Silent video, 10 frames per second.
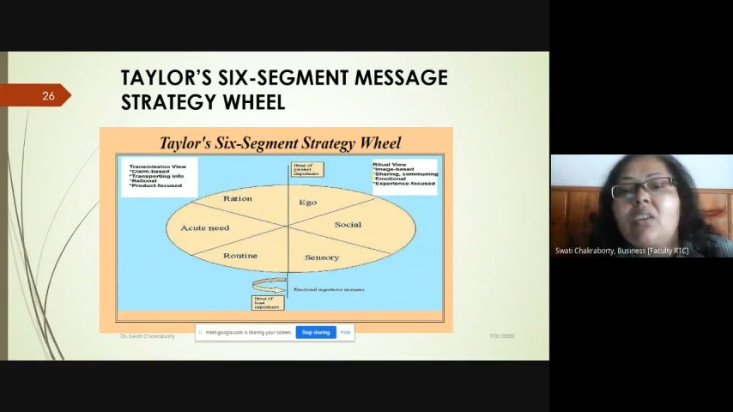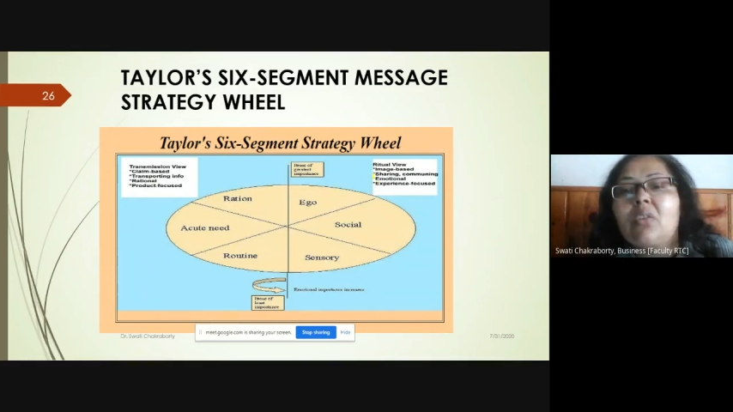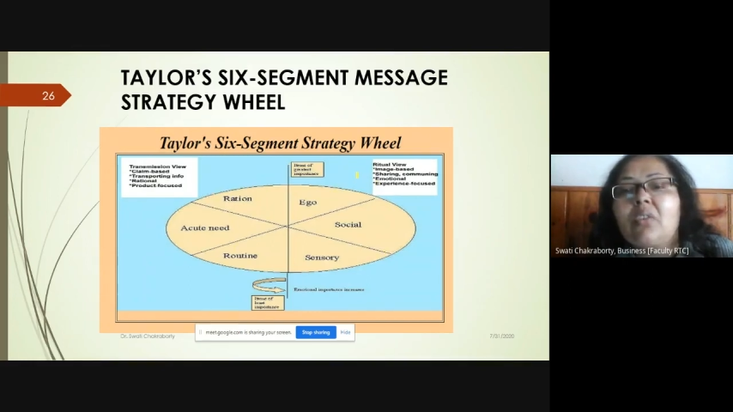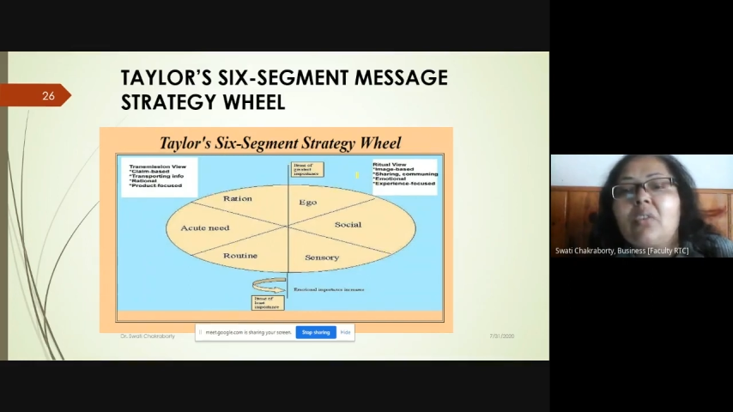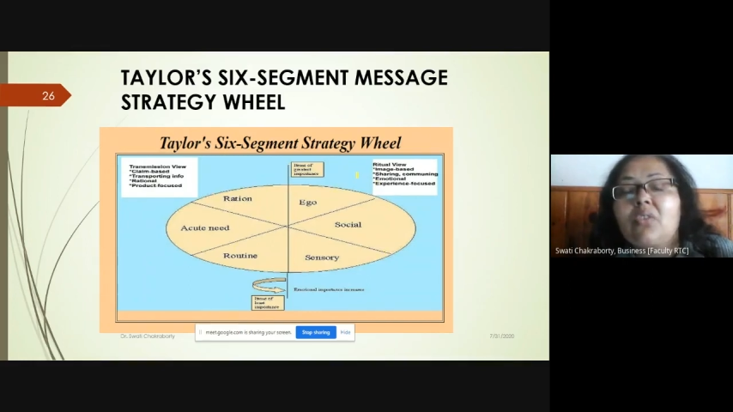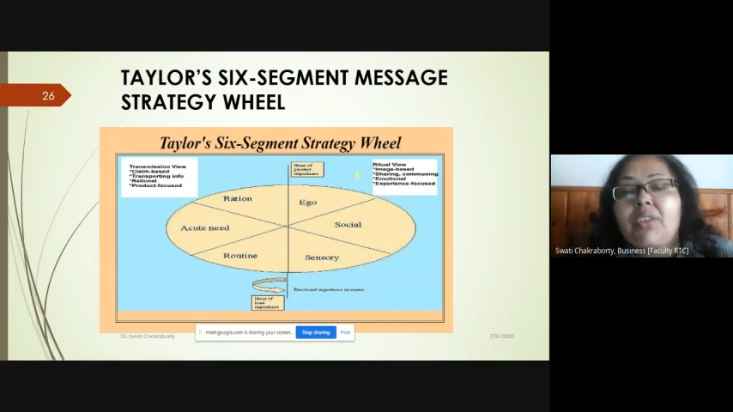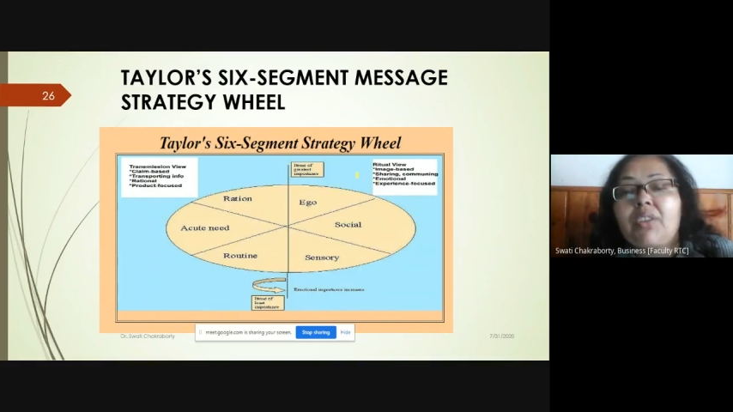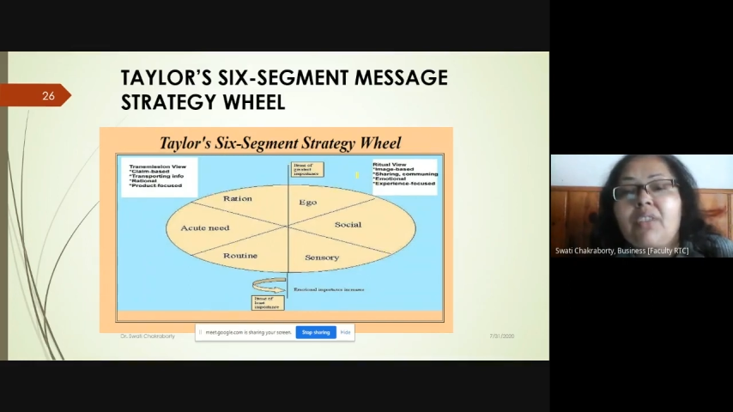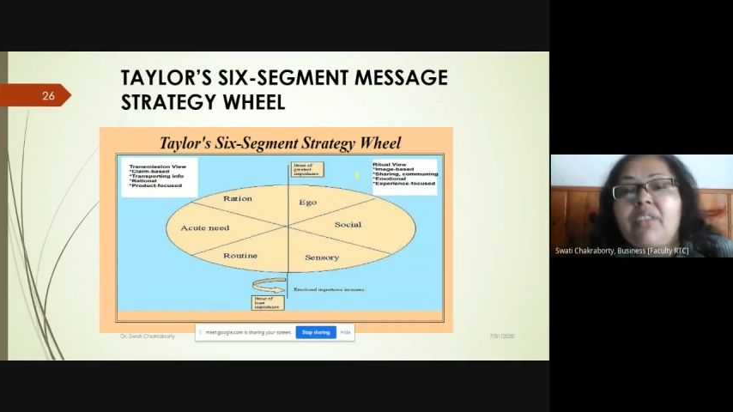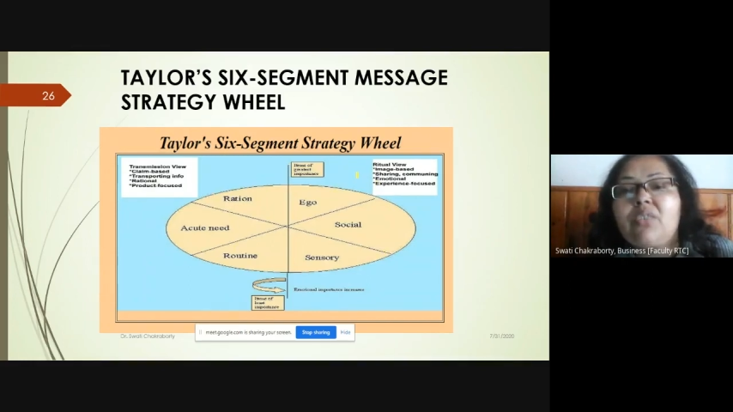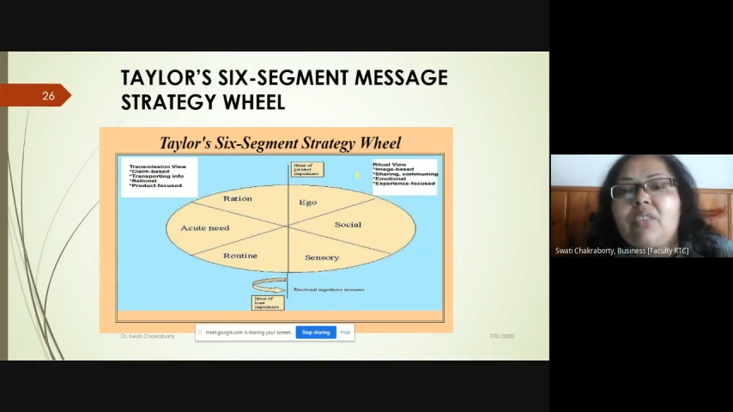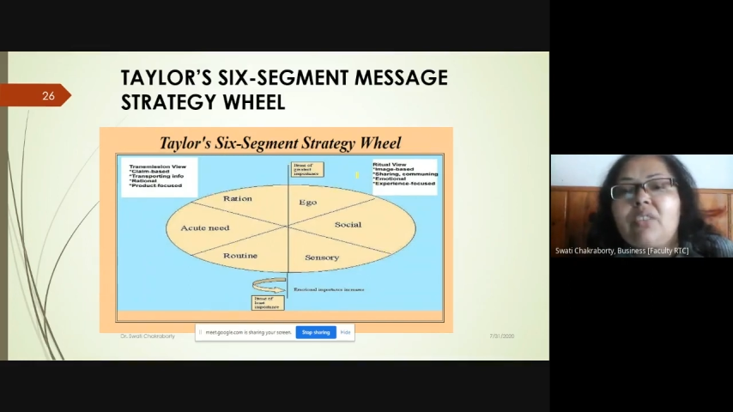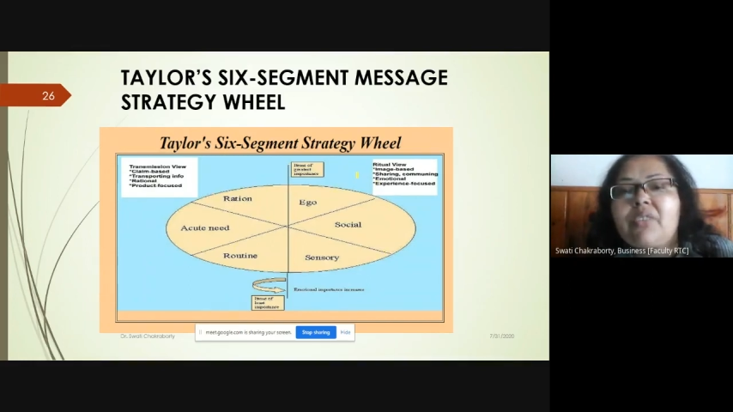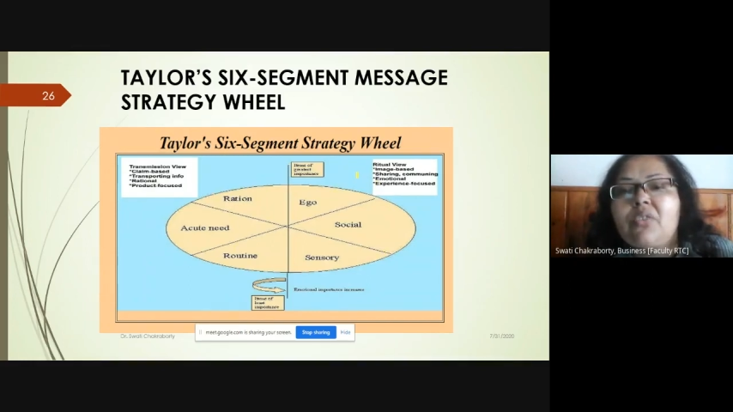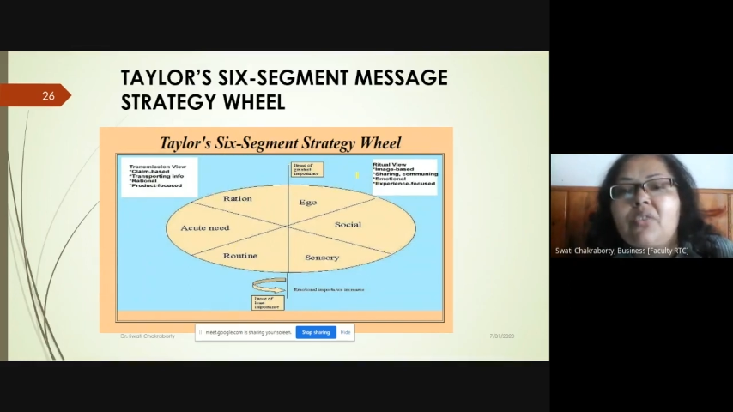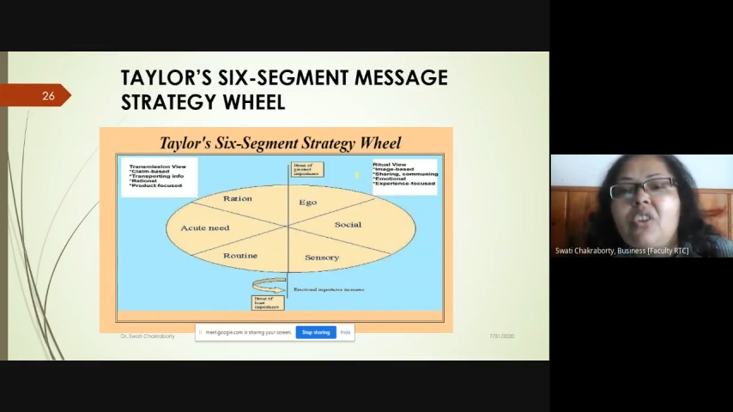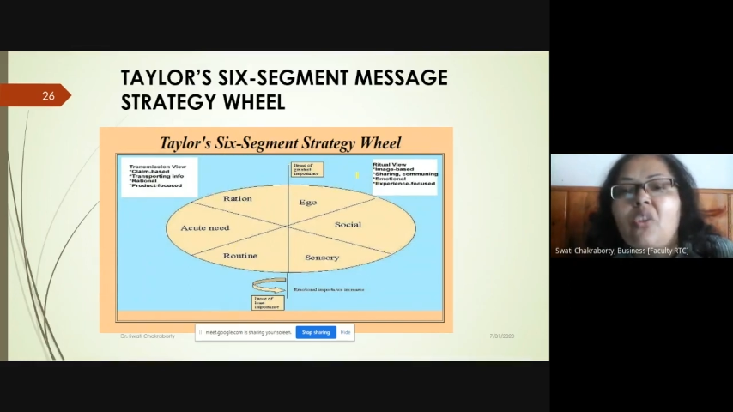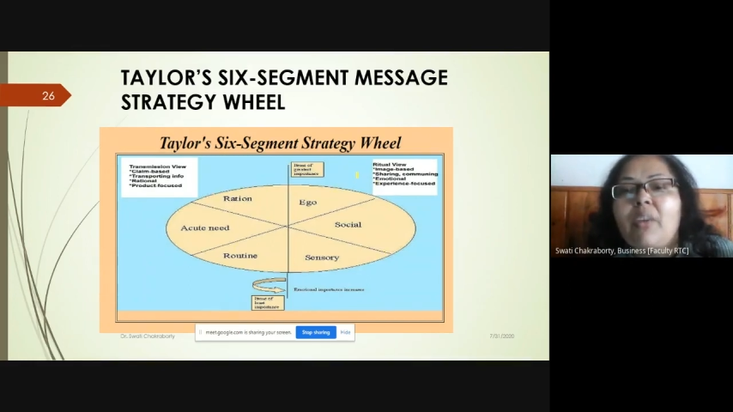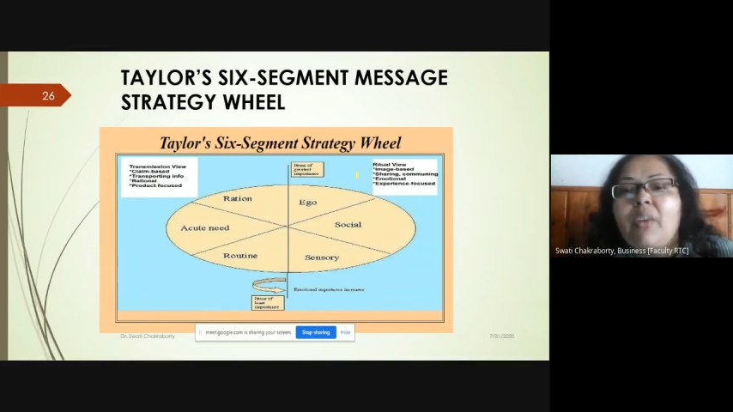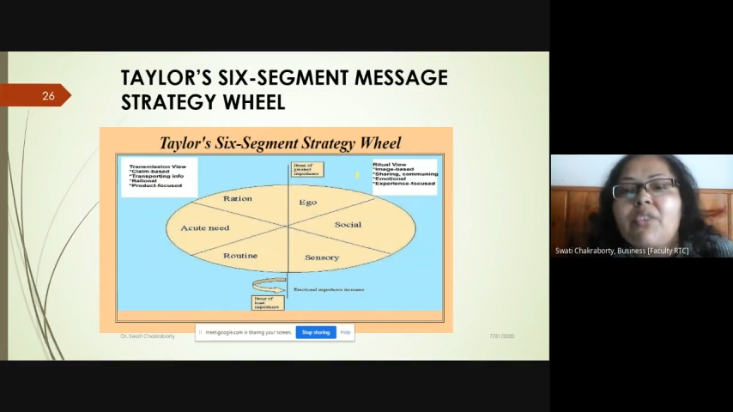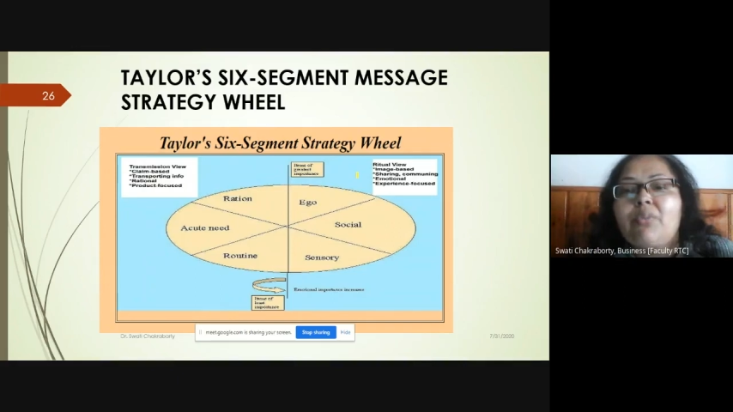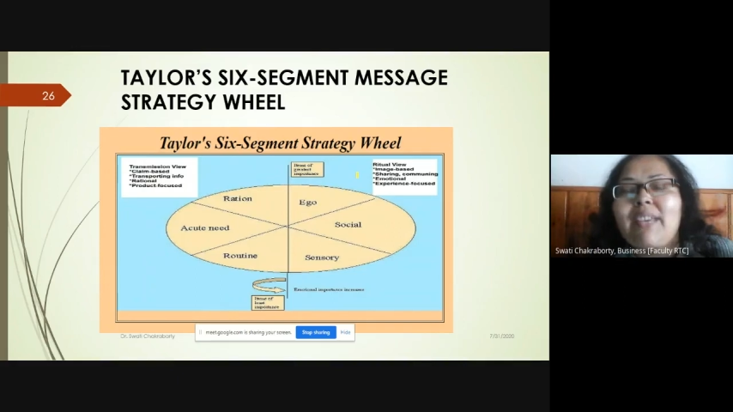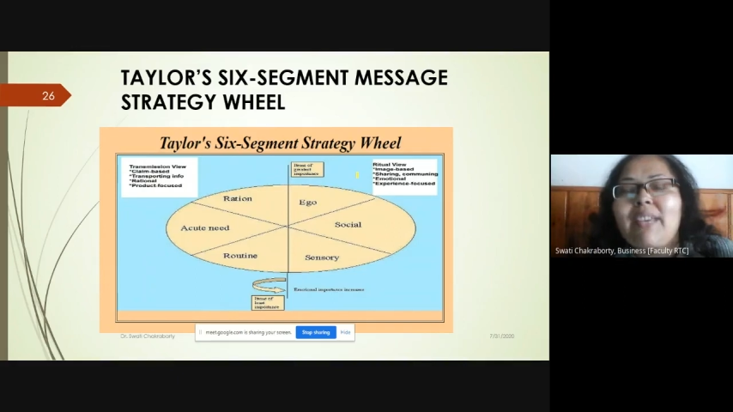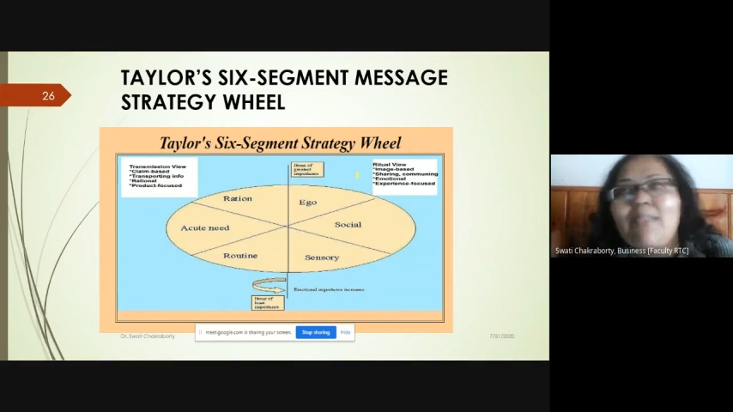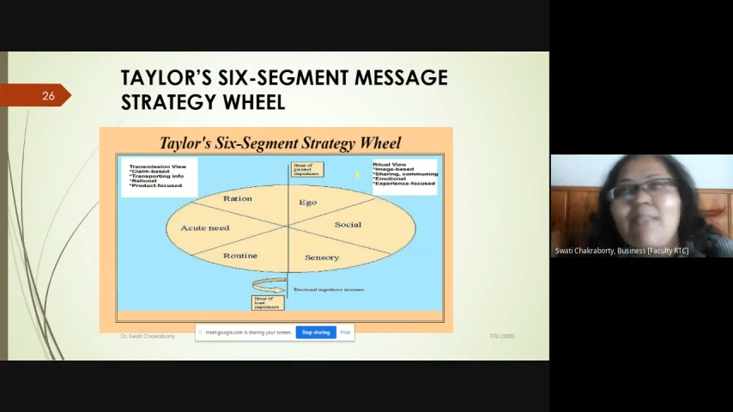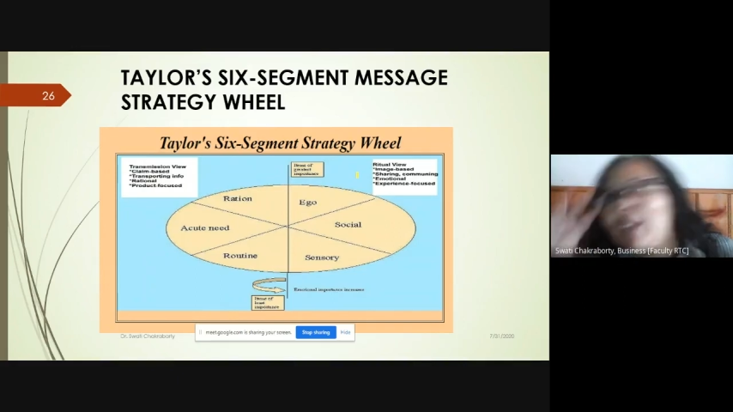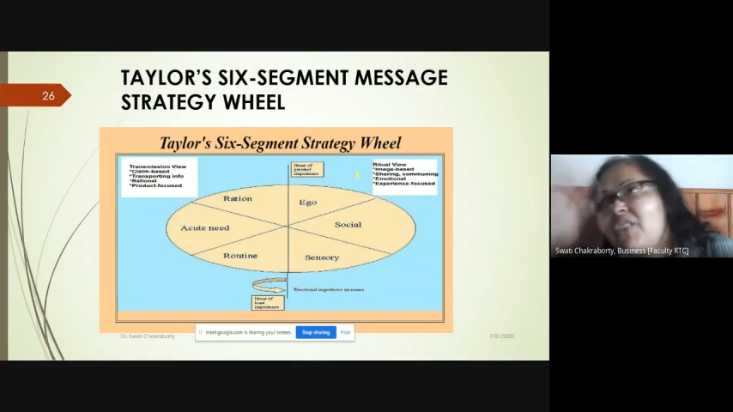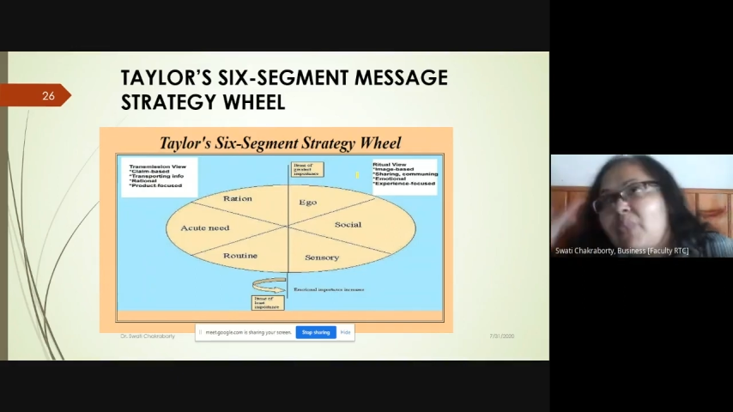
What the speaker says: talking of ritual view, that it should be image based.